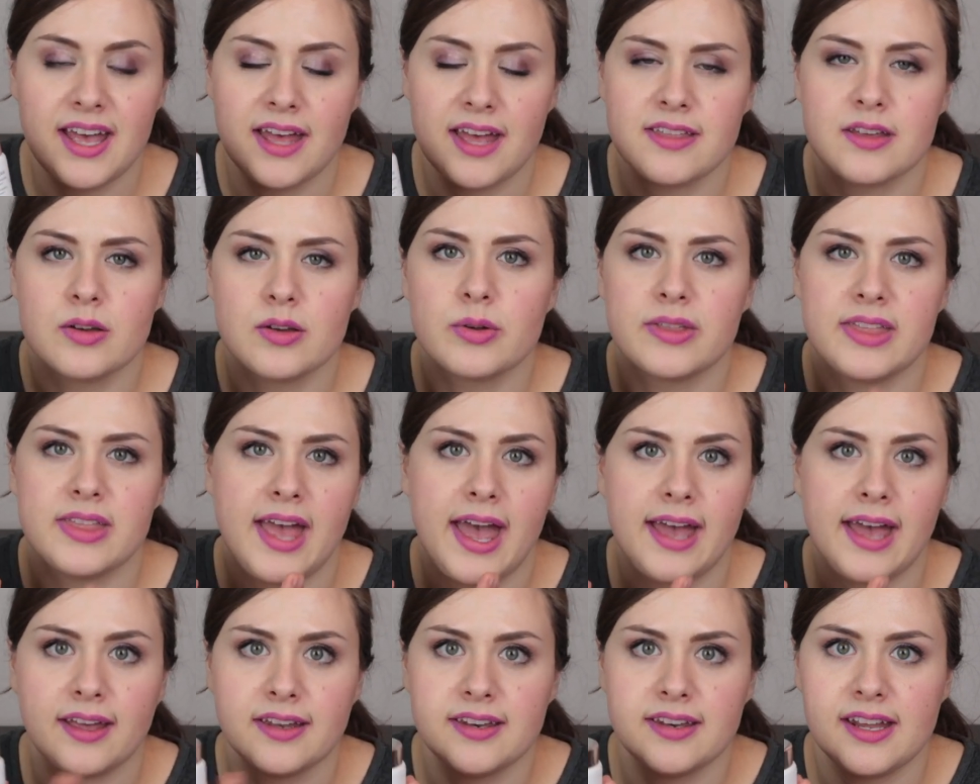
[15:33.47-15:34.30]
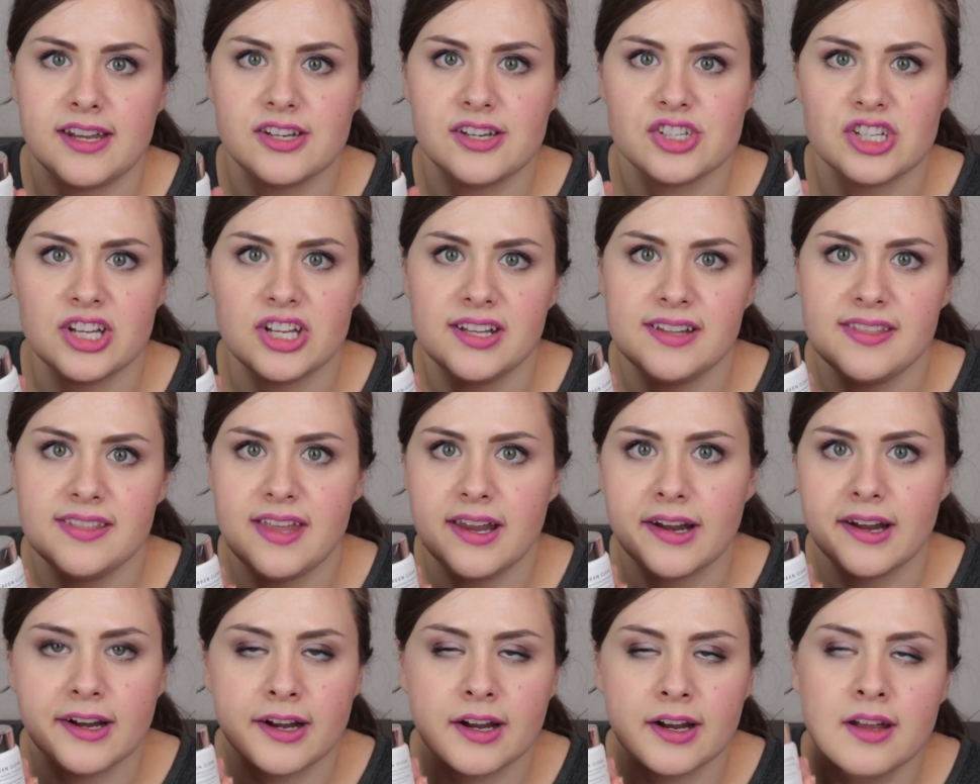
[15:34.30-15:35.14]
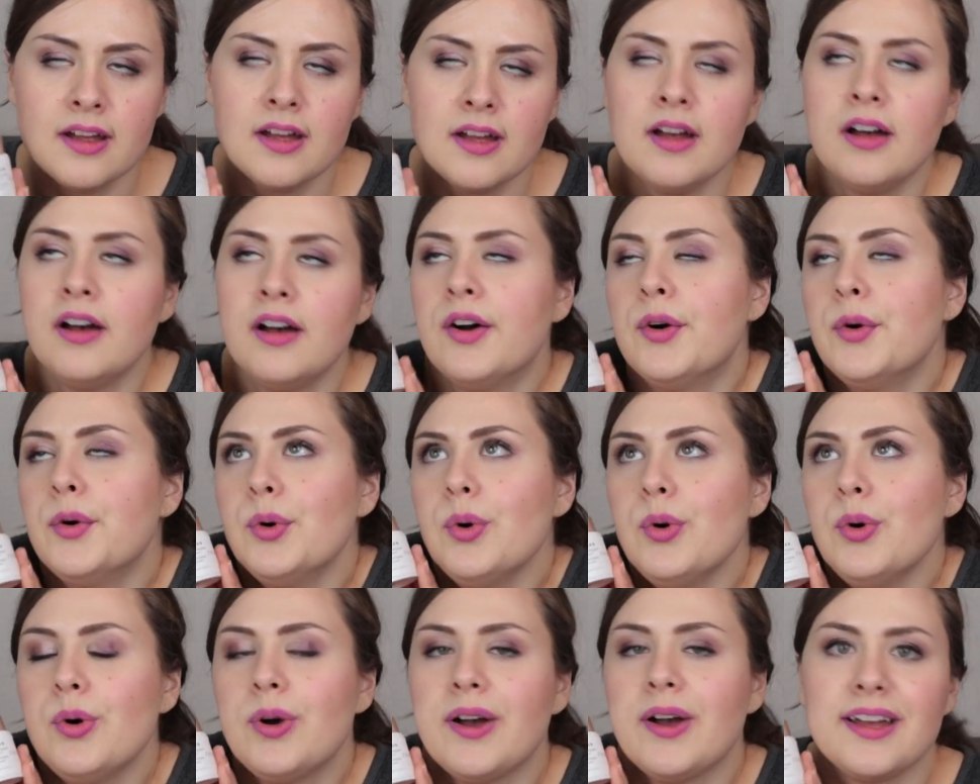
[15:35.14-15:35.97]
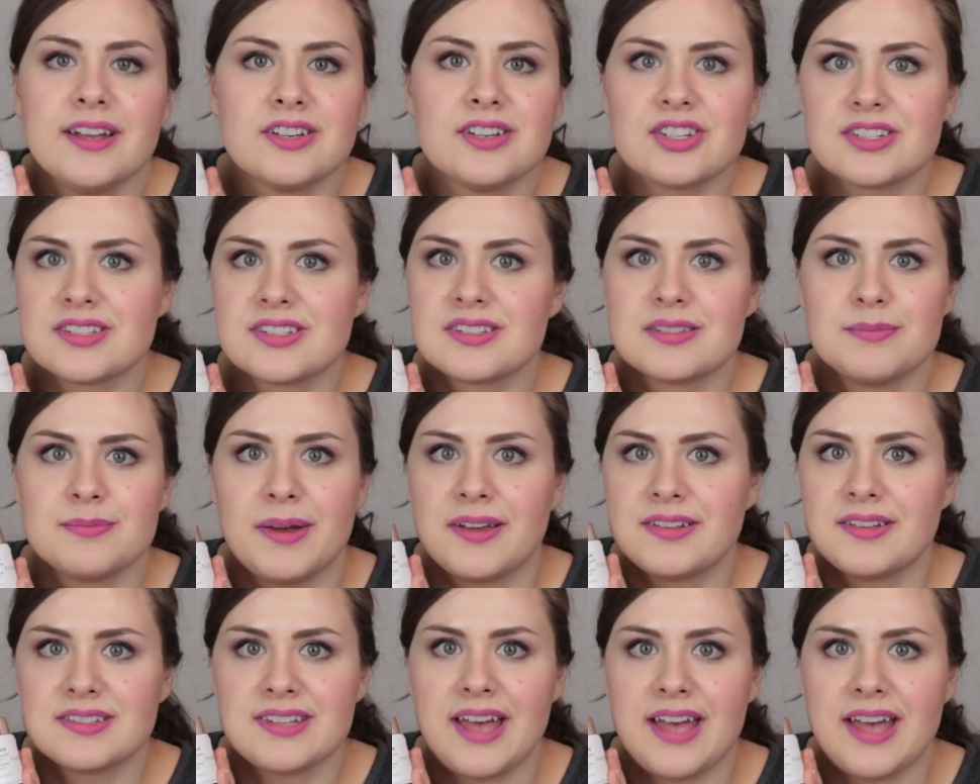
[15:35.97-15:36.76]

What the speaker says: I think with the echinacea in there, ooh, it just smells.